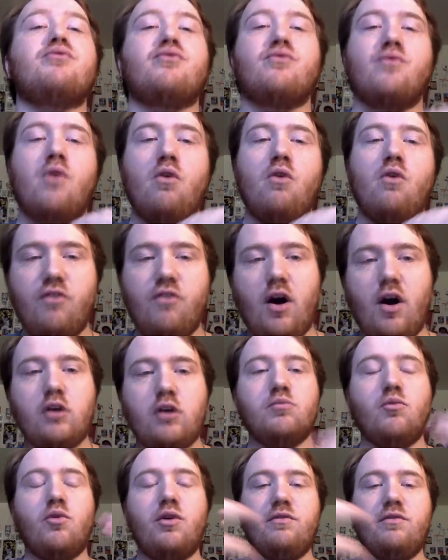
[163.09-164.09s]
profiles
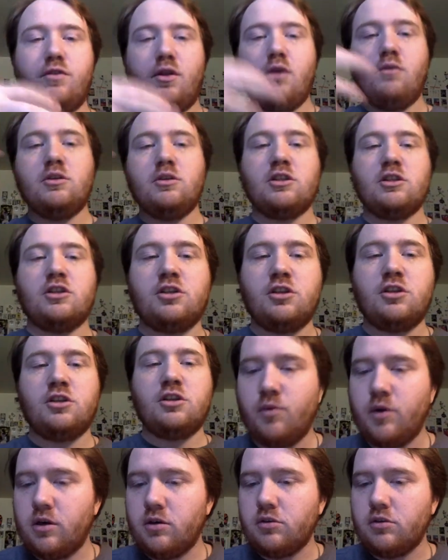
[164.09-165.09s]
more, even though he's listed as a
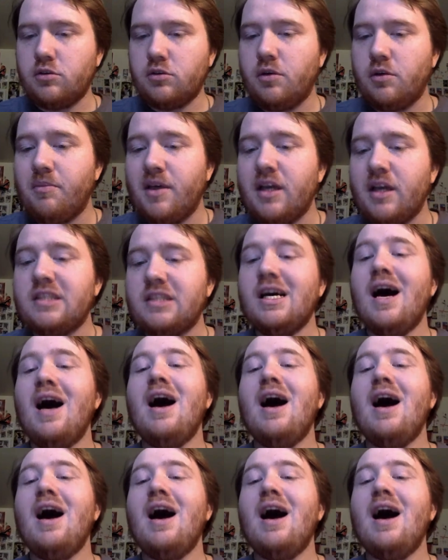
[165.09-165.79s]
winger or something.